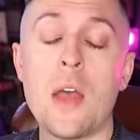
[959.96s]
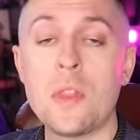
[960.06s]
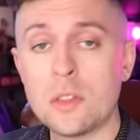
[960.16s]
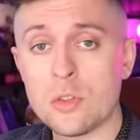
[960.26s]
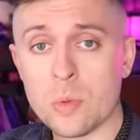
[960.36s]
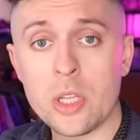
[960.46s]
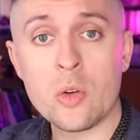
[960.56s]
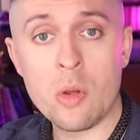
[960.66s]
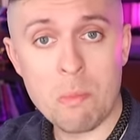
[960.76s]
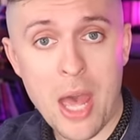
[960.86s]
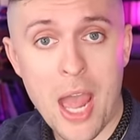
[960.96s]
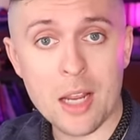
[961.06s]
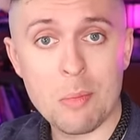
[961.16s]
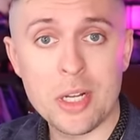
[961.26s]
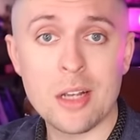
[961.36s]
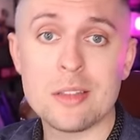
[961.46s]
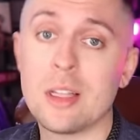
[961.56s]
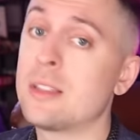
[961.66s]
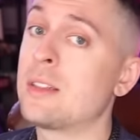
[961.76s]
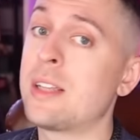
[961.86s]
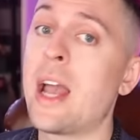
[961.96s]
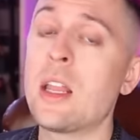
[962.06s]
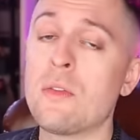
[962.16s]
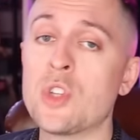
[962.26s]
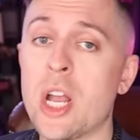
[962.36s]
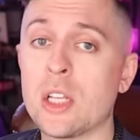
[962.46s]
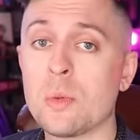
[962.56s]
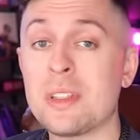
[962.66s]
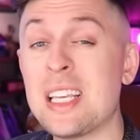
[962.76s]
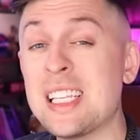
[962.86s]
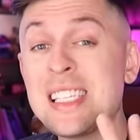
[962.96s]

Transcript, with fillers: And this is really going back because the Society of Janus was the